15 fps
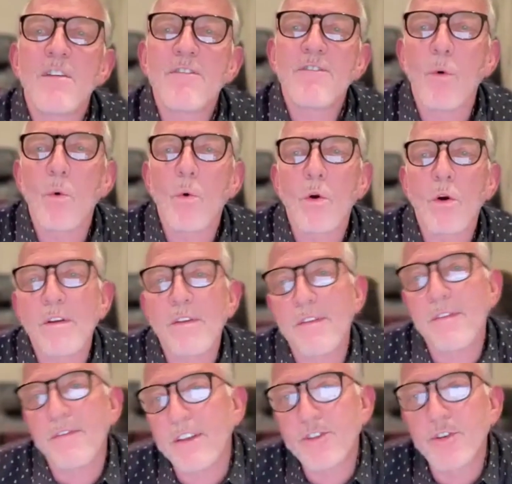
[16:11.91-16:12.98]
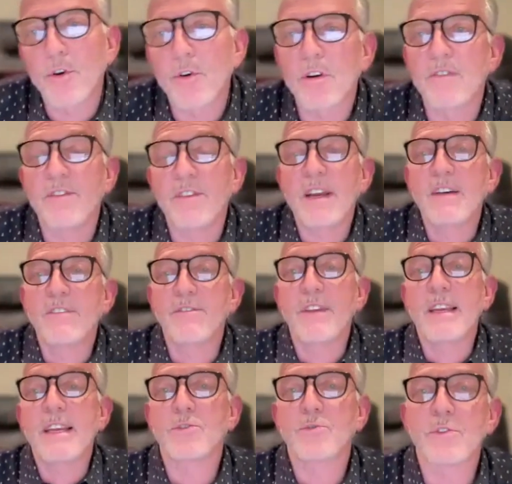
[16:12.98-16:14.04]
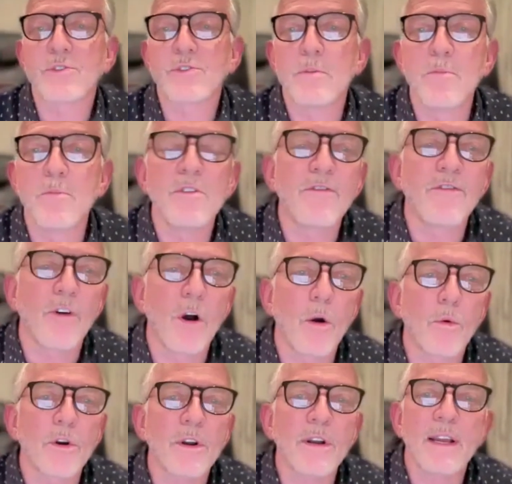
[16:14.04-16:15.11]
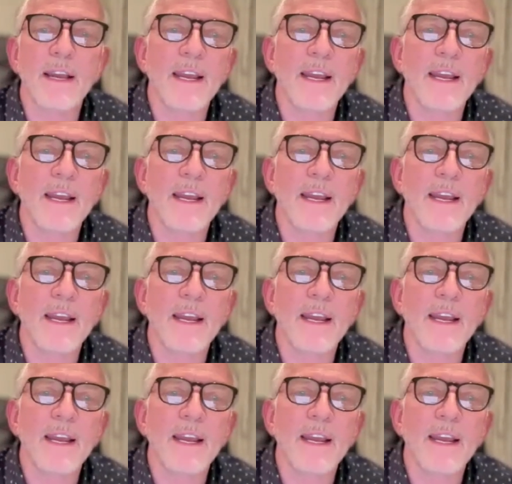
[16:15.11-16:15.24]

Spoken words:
for the children of Israel to move forward.